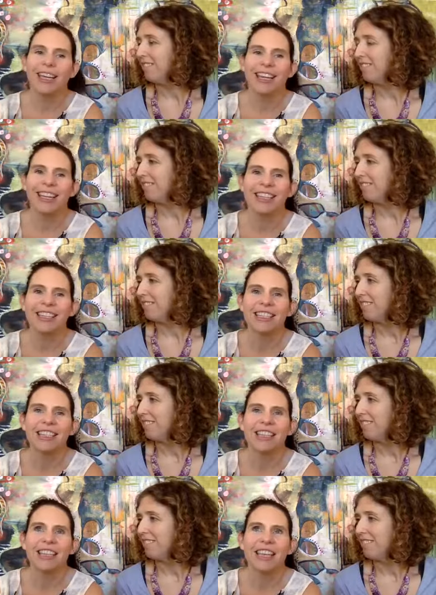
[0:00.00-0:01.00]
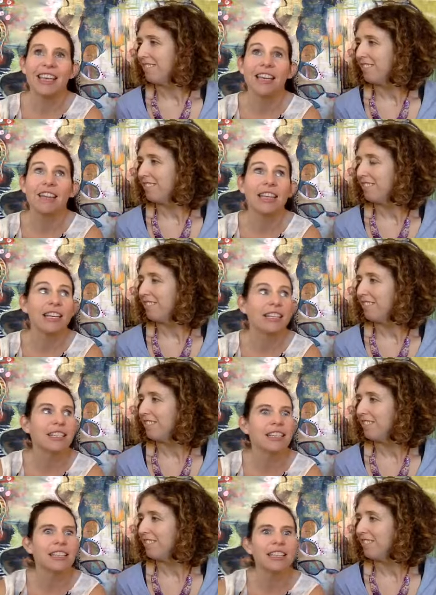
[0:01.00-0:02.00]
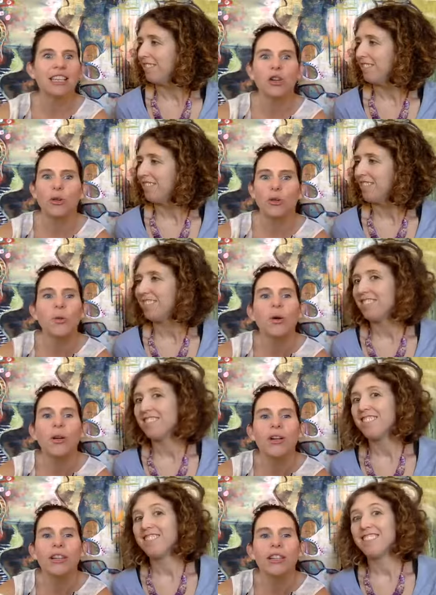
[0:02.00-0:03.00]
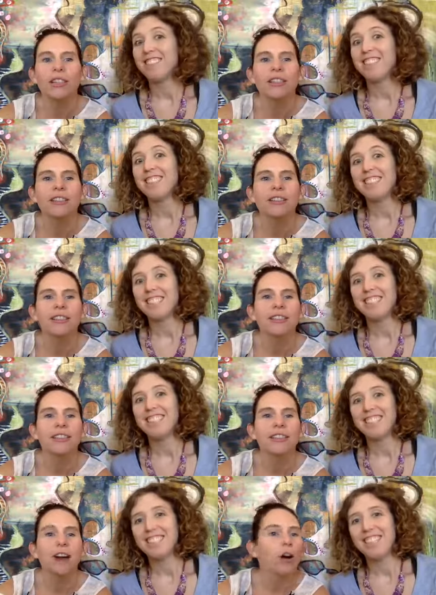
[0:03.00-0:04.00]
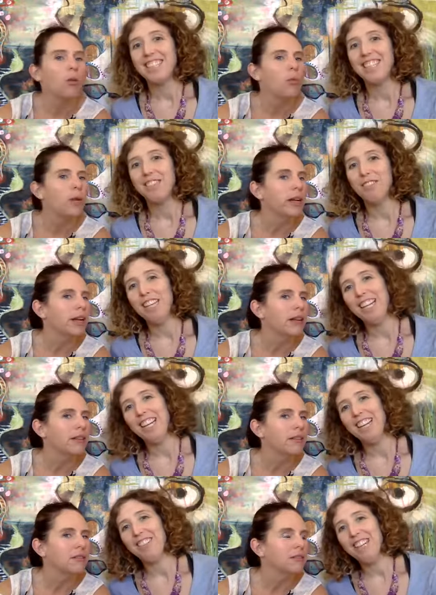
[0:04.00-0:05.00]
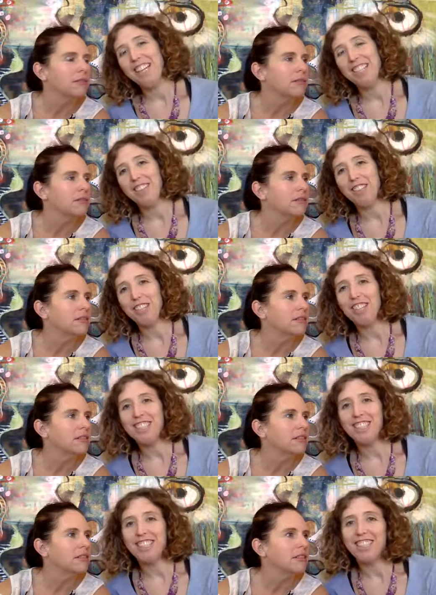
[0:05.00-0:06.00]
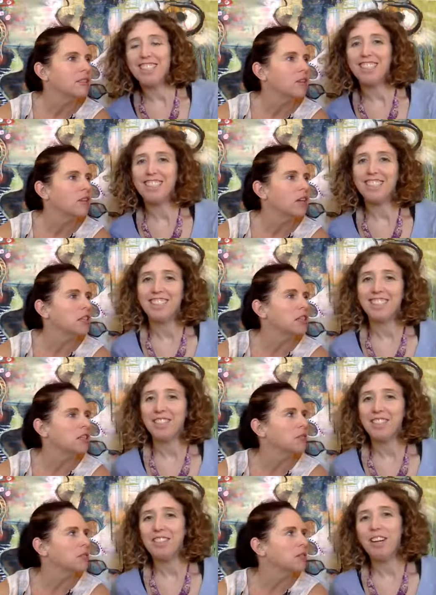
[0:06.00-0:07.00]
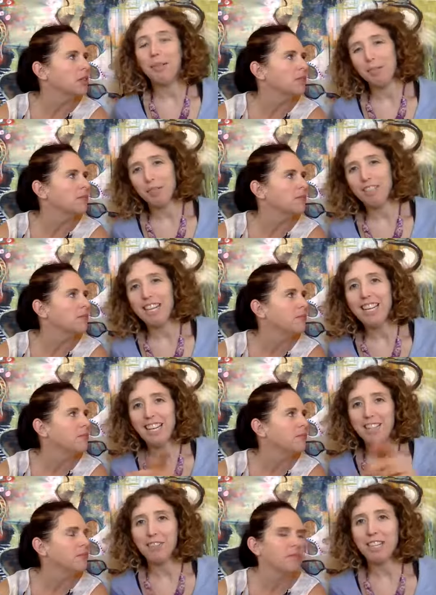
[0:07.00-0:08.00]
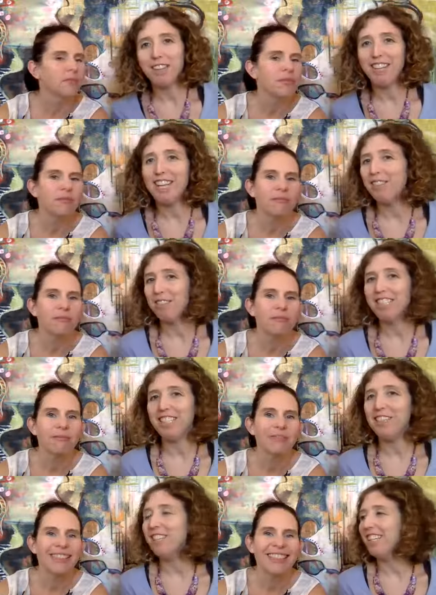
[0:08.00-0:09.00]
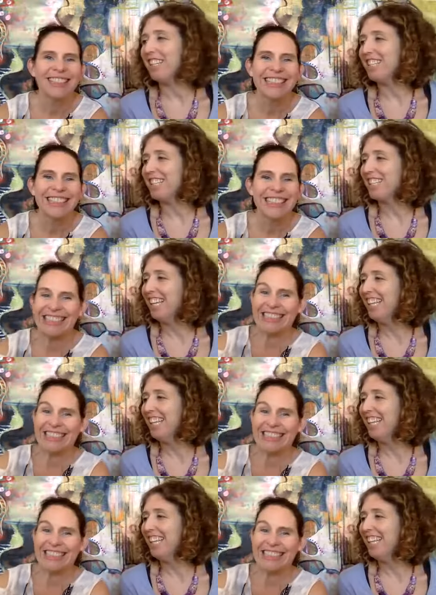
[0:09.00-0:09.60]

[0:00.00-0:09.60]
Speaker 1: is there is a secret word. Oh,
Speaker 2: we we, know. we actually forgot to create a
Speaker 1: secret
Speaker 2: That's all right. word. We'll create it as we're going, and we'll tell you what it is. I